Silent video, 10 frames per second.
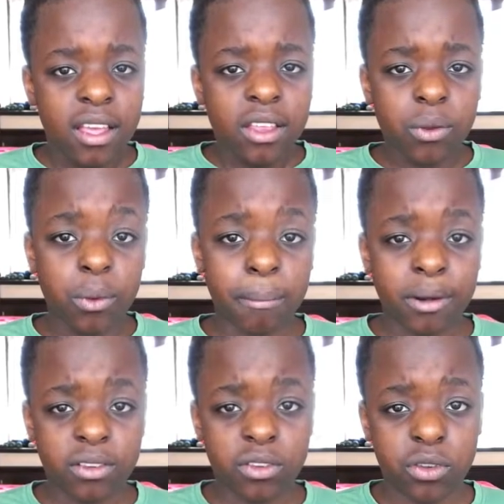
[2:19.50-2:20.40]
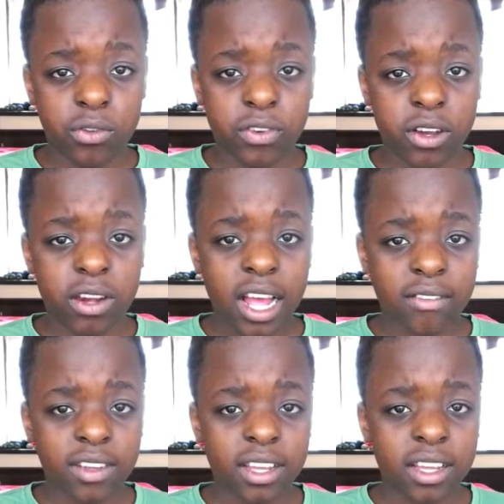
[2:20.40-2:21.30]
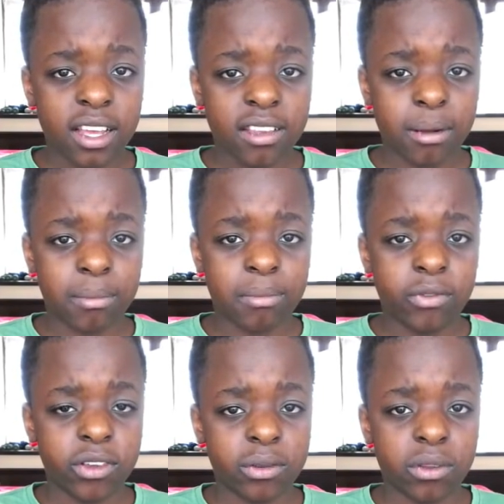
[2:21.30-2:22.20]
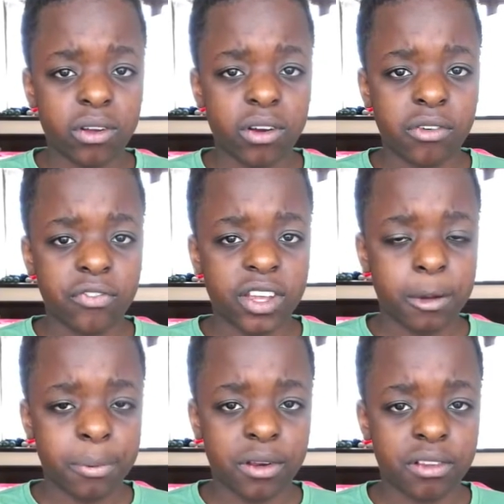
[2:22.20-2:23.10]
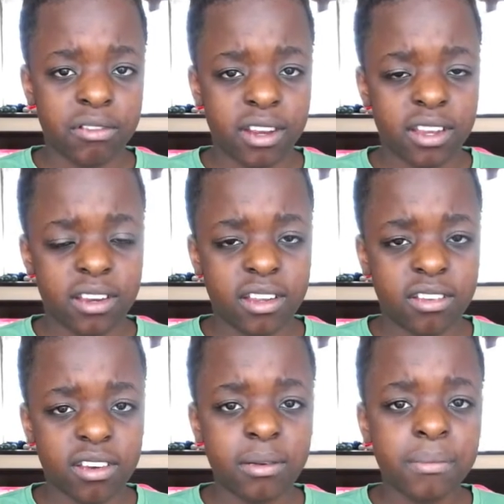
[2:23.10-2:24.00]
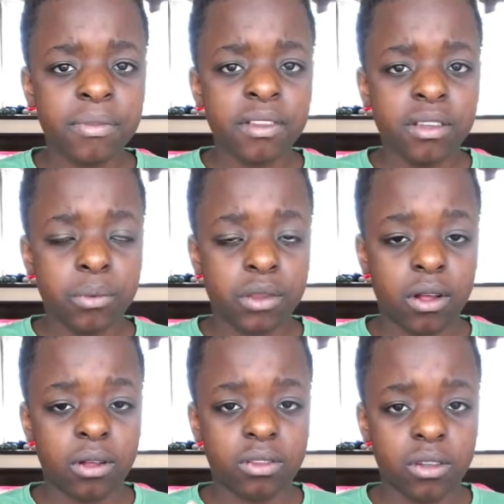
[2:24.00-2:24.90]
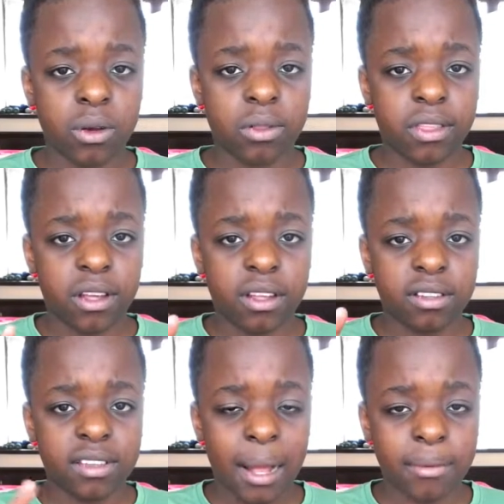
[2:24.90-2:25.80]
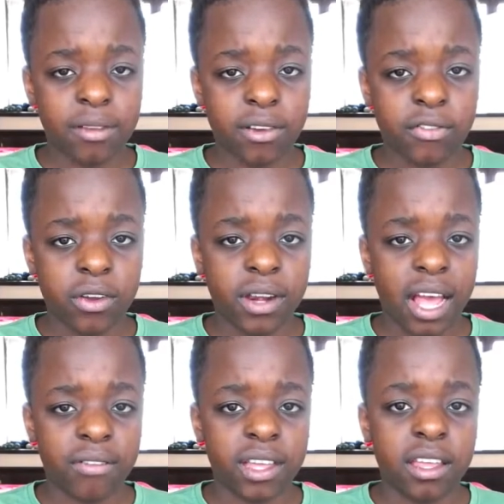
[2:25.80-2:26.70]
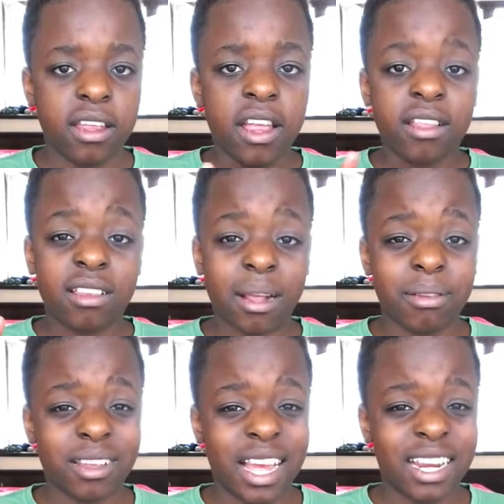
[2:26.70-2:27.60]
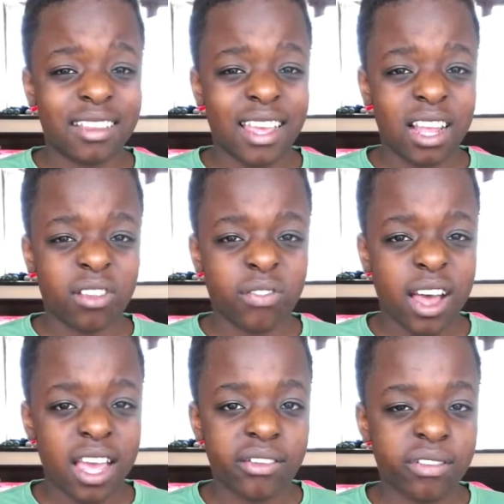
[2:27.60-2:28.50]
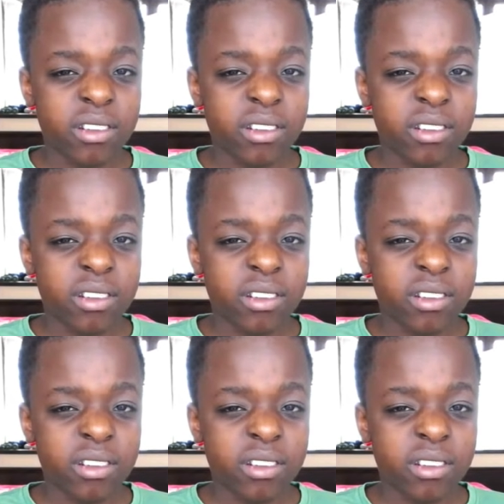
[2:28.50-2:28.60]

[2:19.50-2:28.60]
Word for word: the OnePlus 2 phone having some sort of fingerprint recognition with also the Samsung phone having it. The Samsung Galaxy S5